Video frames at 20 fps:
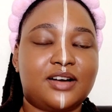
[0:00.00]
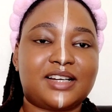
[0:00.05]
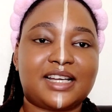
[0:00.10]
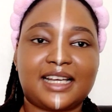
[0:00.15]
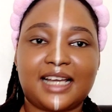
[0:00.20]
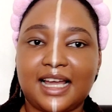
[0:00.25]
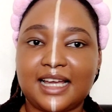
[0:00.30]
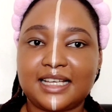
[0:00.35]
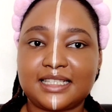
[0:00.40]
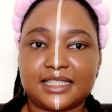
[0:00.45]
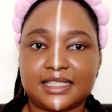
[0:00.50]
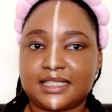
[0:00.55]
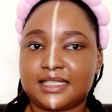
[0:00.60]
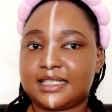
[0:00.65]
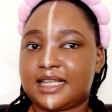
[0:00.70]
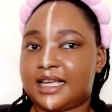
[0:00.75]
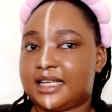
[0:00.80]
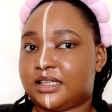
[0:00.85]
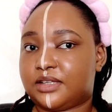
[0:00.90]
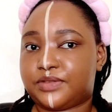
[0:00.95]
Okay guys, this
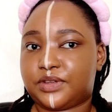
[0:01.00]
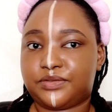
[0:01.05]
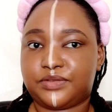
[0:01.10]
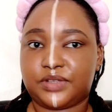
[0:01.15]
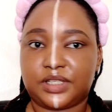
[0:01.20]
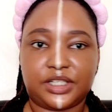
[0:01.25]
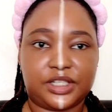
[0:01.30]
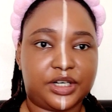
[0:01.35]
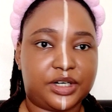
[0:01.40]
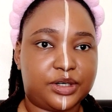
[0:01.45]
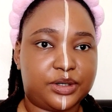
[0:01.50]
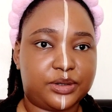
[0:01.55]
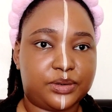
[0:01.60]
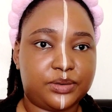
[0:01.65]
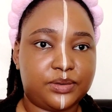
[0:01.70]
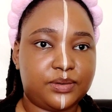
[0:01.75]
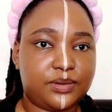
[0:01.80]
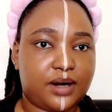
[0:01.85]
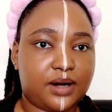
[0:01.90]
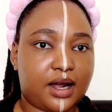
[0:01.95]
is the end of the
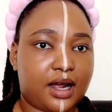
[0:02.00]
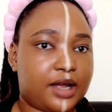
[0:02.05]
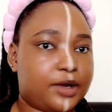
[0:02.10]
video.